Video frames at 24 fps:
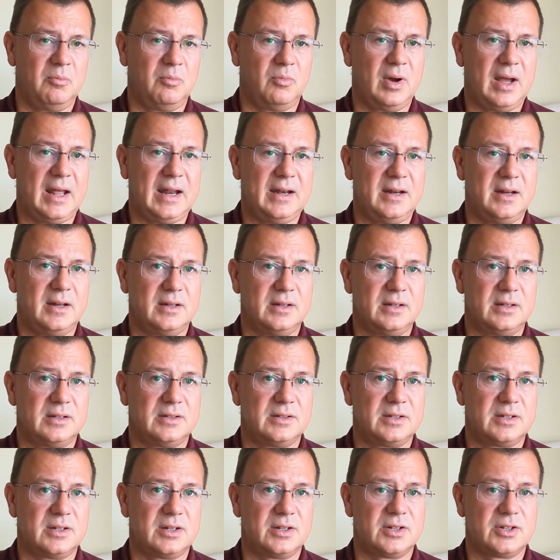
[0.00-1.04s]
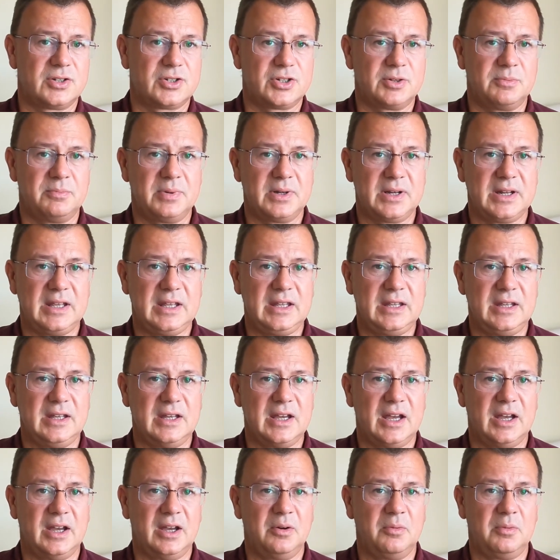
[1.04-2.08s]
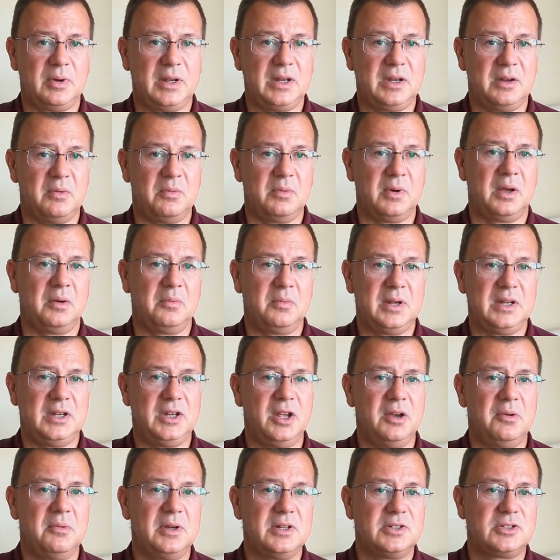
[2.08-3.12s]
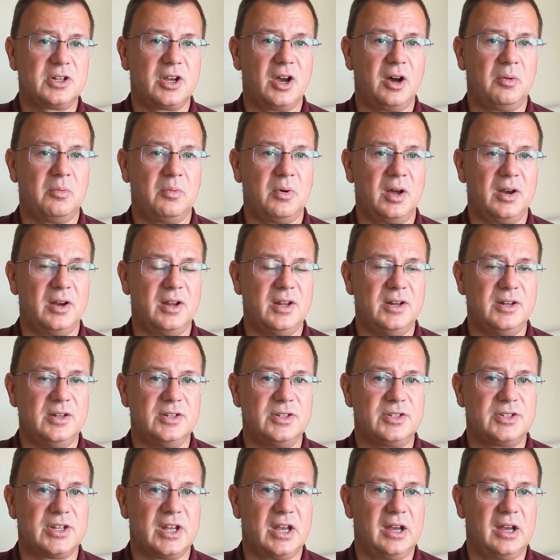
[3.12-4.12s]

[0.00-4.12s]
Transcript: when somebody we knew had got one and